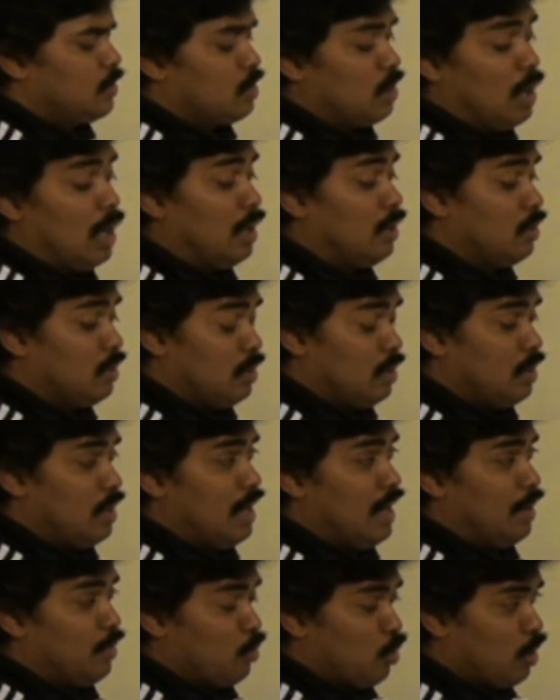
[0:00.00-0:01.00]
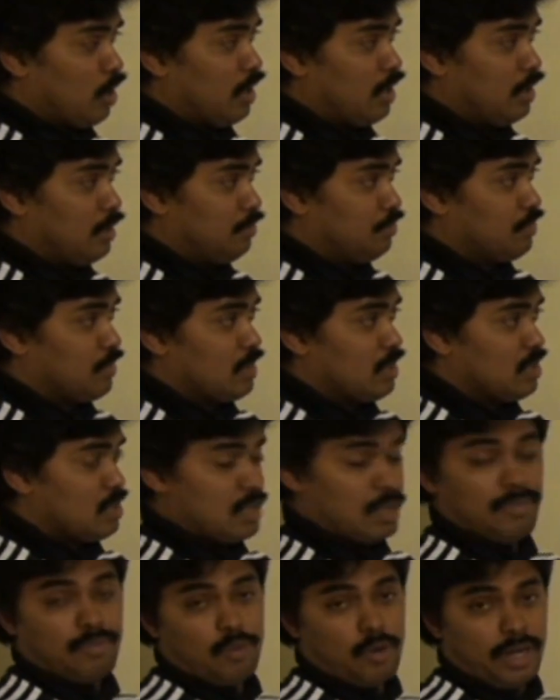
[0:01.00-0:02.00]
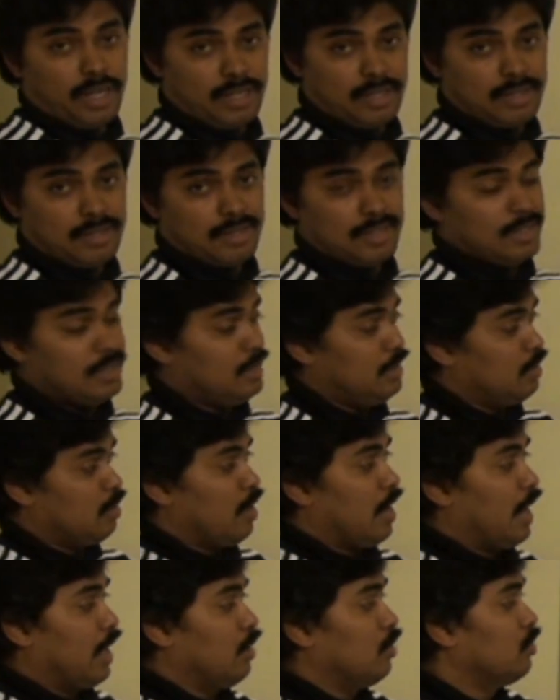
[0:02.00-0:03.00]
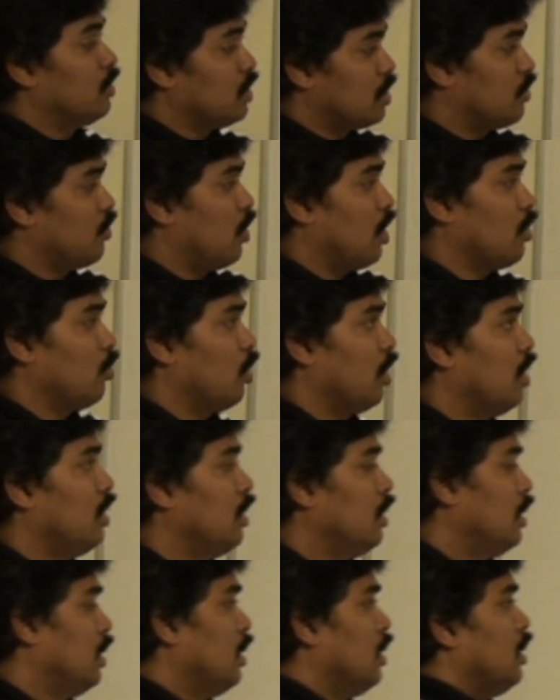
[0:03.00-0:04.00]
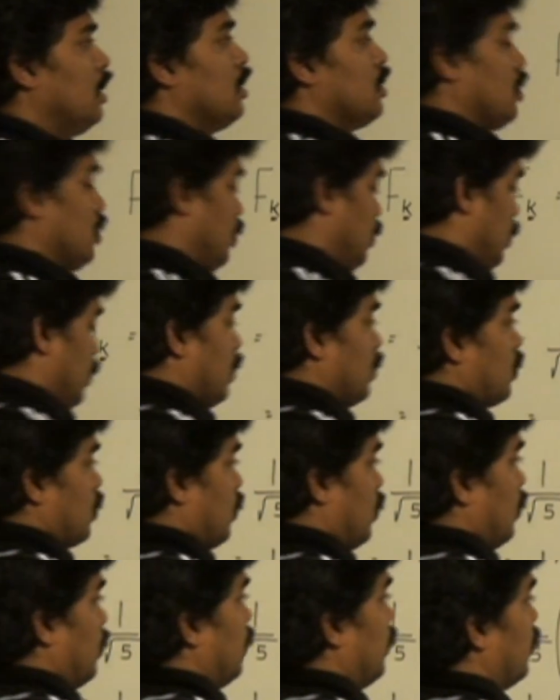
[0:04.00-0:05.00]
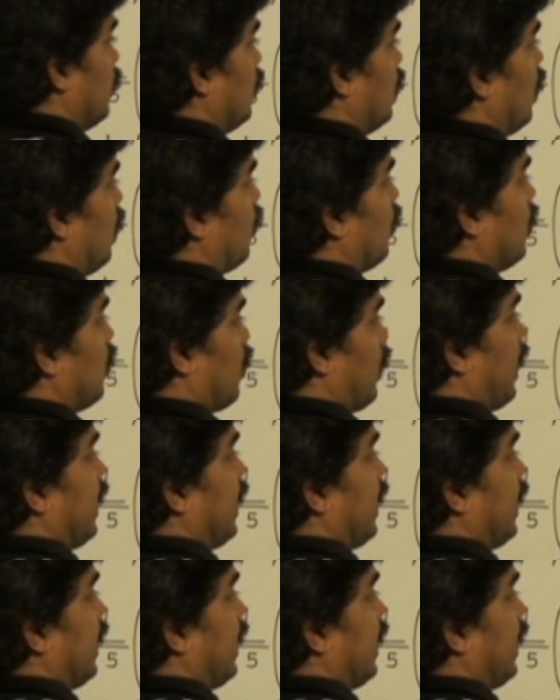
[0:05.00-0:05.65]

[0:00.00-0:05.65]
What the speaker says: So I'm going to stepwise derive this formula. So I will